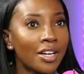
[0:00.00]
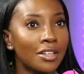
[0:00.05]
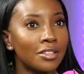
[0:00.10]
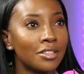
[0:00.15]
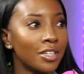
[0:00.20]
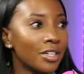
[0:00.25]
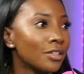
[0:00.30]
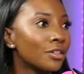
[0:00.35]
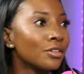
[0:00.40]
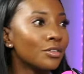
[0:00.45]

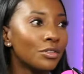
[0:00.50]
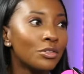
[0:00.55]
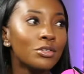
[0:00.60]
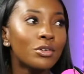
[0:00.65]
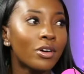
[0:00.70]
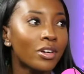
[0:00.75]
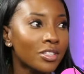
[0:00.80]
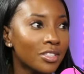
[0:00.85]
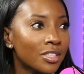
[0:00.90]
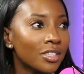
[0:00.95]
did in New
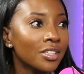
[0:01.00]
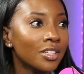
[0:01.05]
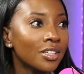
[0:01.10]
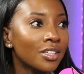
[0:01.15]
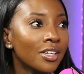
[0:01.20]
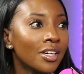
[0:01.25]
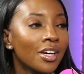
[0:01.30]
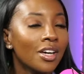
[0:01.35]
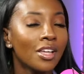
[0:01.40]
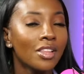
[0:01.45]
York City
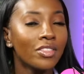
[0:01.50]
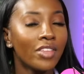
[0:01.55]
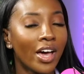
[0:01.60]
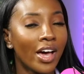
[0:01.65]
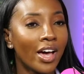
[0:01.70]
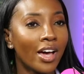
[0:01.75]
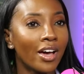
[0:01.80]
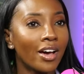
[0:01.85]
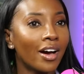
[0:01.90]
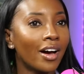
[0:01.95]

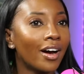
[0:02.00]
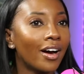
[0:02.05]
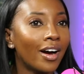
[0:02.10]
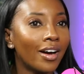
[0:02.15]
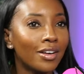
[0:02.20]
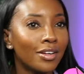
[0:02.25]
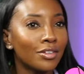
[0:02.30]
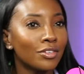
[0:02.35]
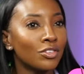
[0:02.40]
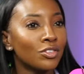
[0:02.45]
that
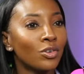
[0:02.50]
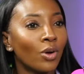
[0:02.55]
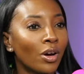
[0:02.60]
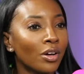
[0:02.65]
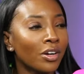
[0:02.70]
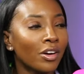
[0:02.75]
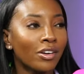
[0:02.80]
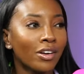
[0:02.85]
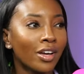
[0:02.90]
you North could never